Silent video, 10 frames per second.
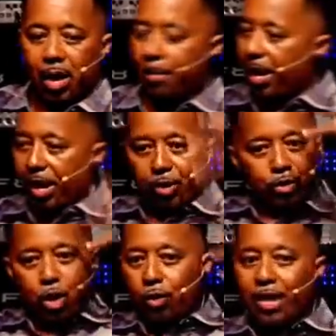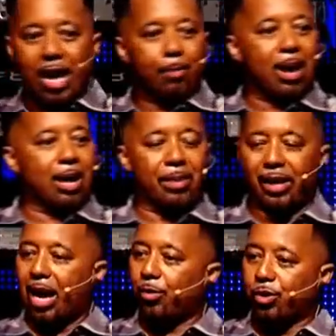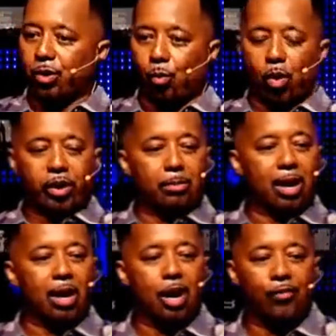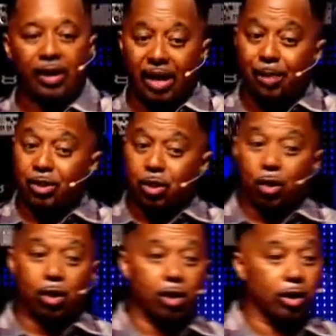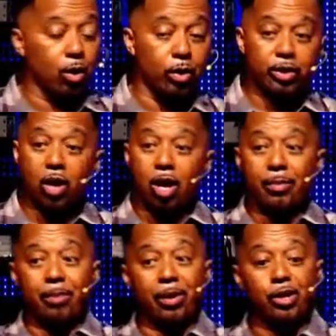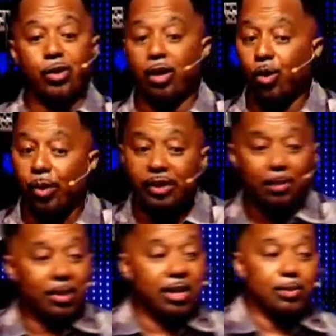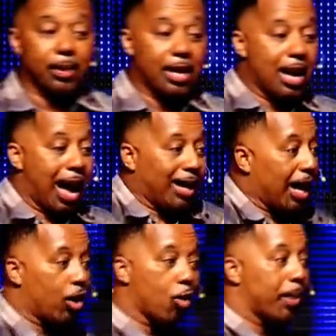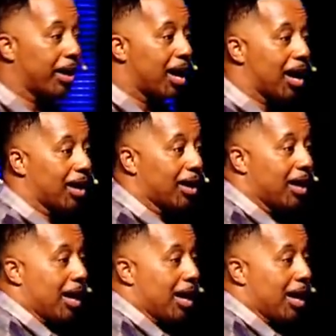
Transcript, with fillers: I mean, it was no doubt about it, man. God was doing a work in my life, and I came and told her, The Lord is calling me to ministry. I don't know what that means, but I got to obey God.